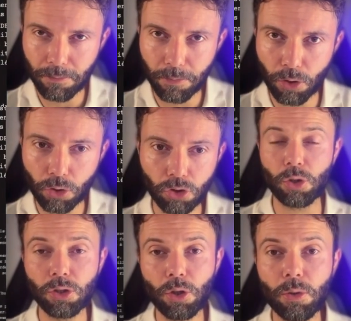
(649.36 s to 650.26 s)
You
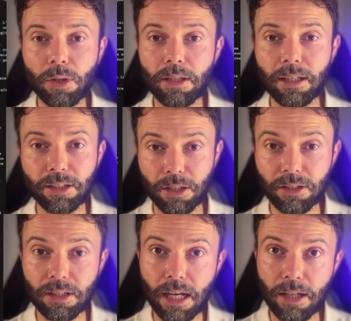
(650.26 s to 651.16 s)
should know that these are
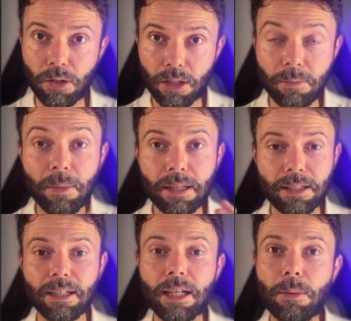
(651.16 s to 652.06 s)
standard and
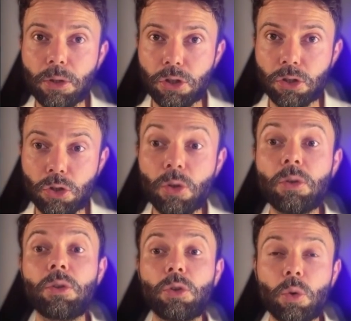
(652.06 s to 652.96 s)
basic images
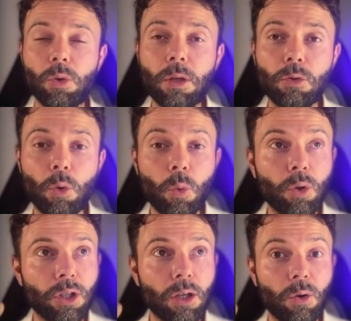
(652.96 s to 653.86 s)
used solely for
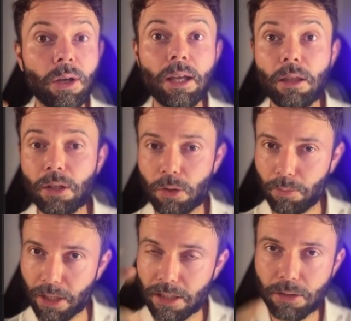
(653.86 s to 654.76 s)
working on character
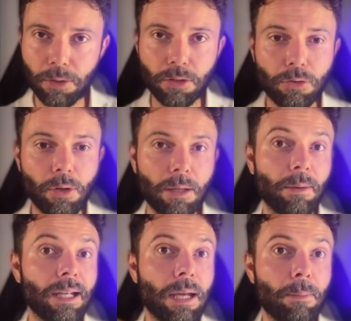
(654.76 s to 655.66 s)
placement,
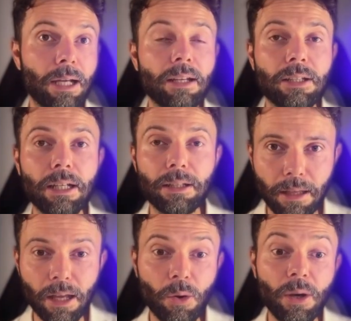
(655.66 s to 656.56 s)
framing, and pacing.
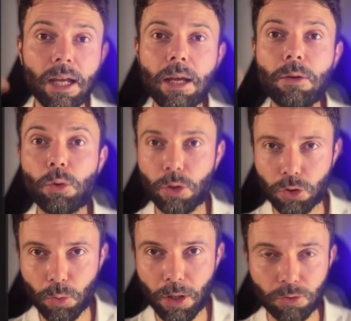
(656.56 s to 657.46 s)
And only
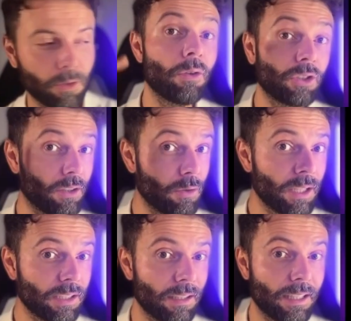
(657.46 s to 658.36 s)
afterwards, once we've
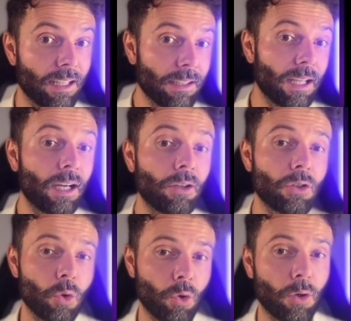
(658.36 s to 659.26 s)
generated the entire
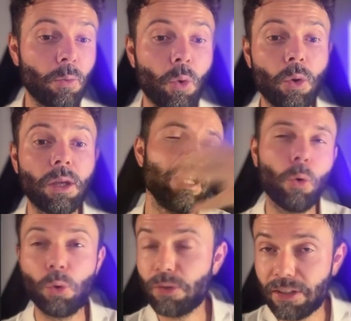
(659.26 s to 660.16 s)
storyboard and
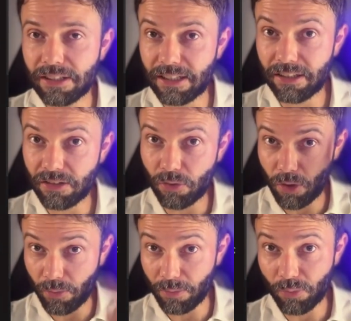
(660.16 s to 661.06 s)
all the scenes,
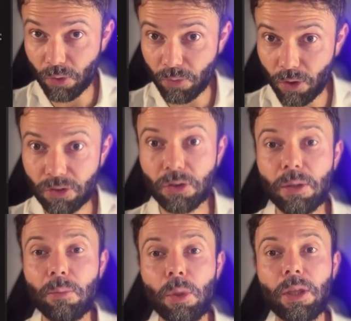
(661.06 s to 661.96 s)
will we move on to
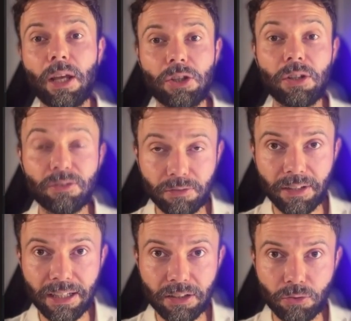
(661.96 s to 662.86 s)
the production phase,